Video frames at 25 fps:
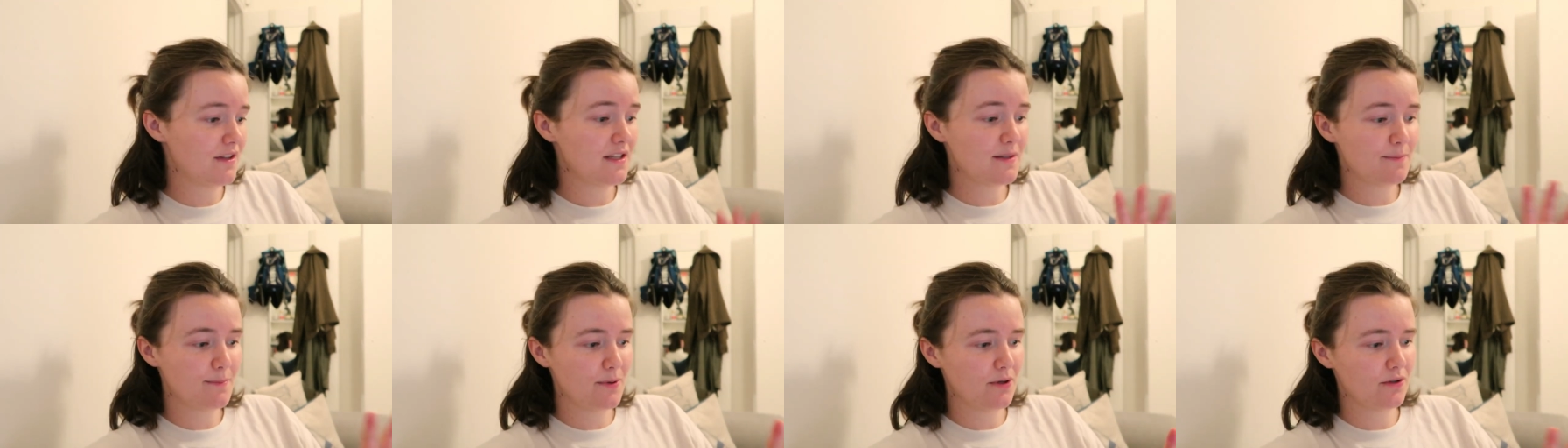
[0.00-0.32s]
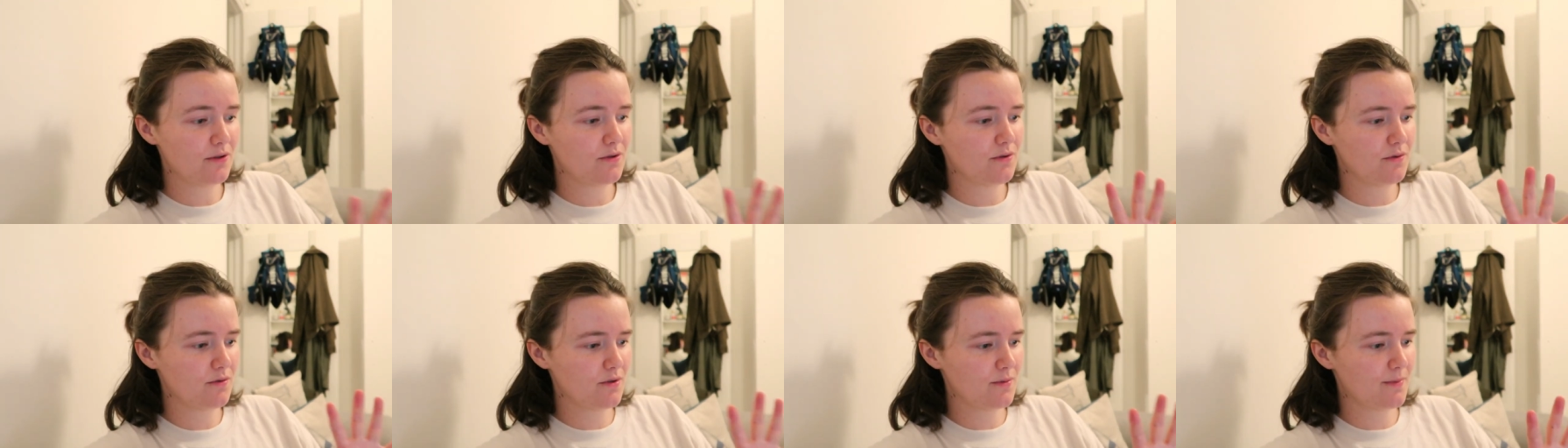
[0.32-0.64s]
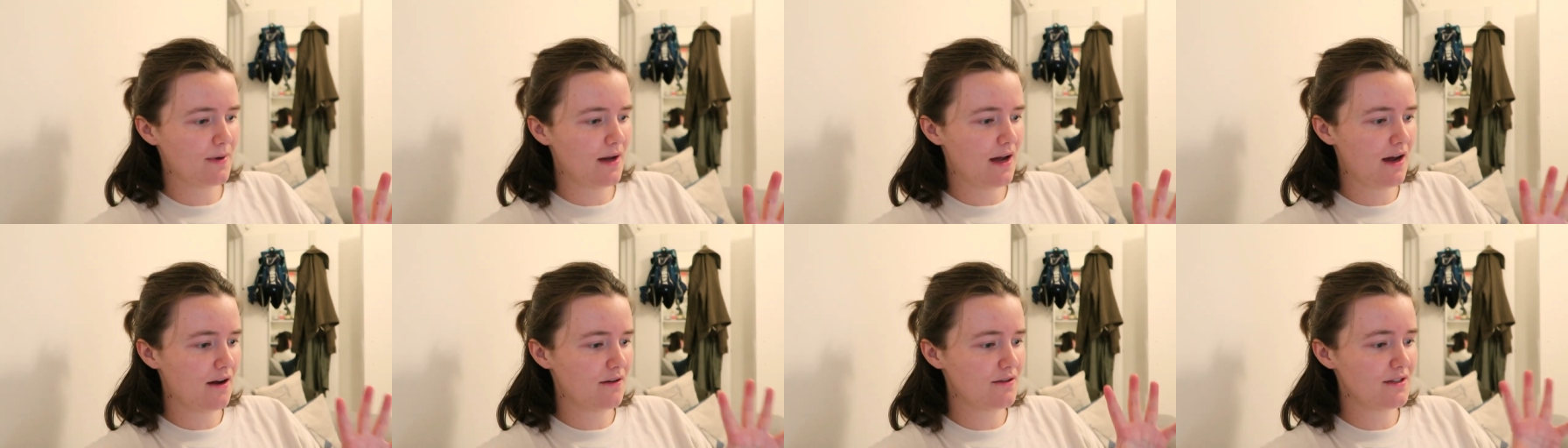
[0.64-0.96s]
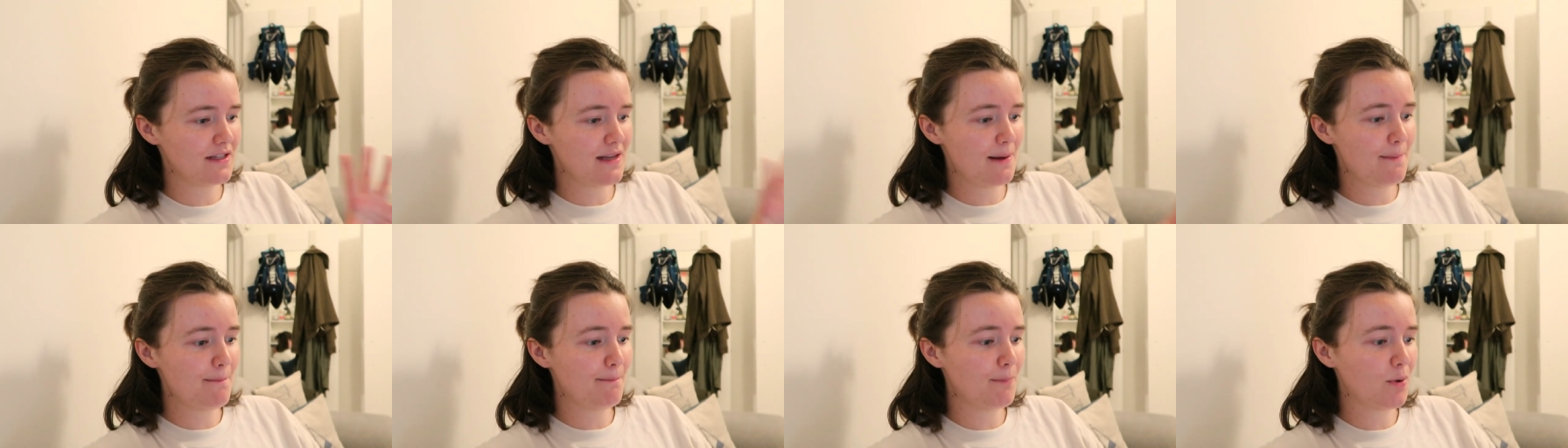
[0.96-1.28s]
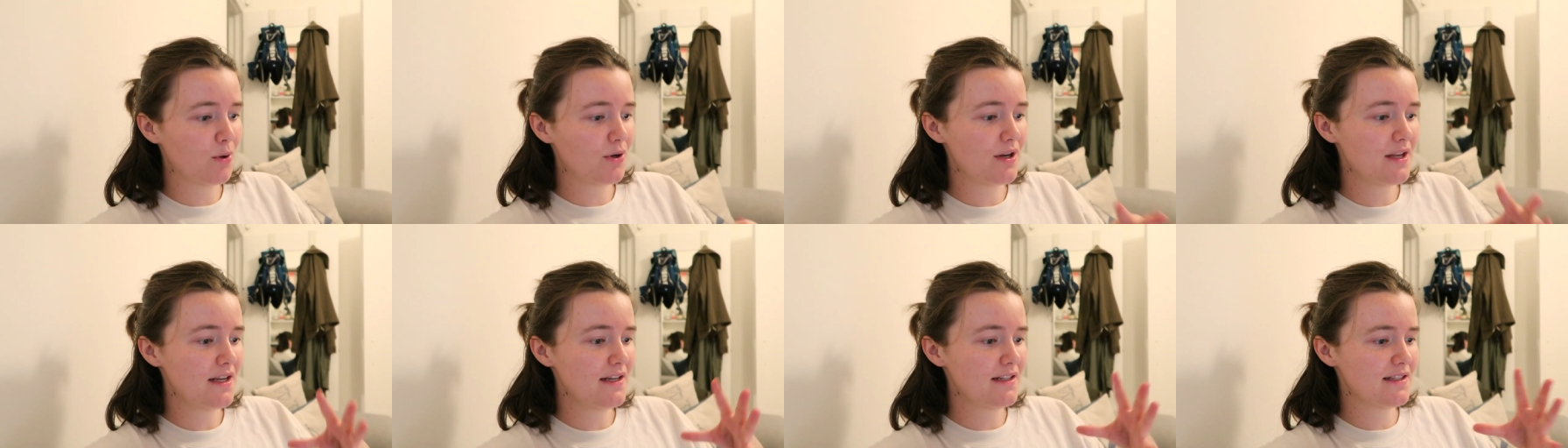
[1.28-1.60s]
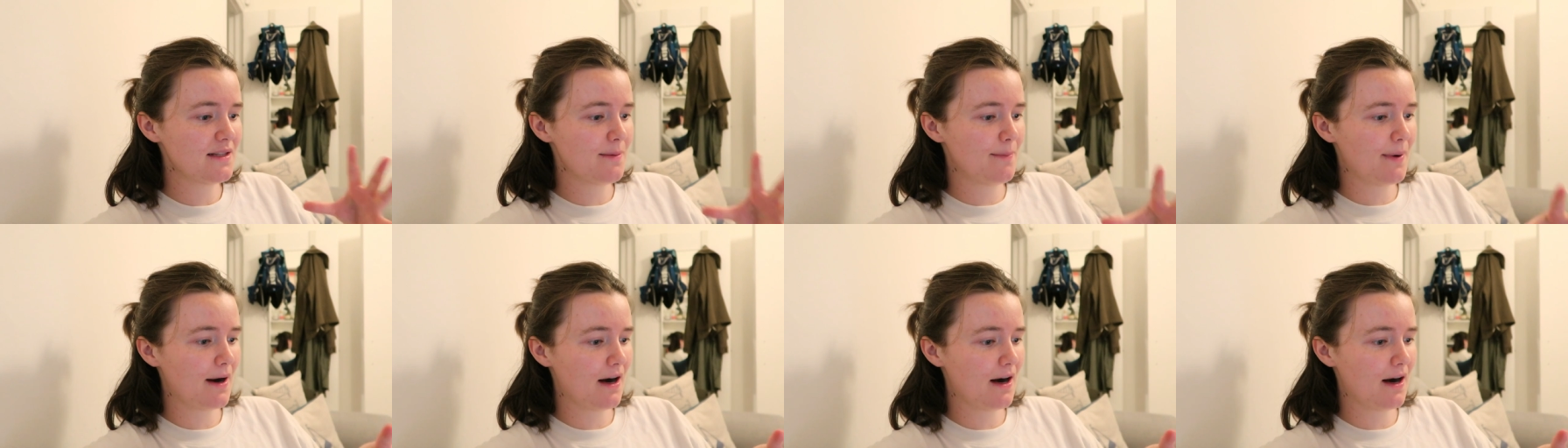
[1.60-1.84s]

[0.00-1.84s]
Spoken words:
This book talks about how it embodies the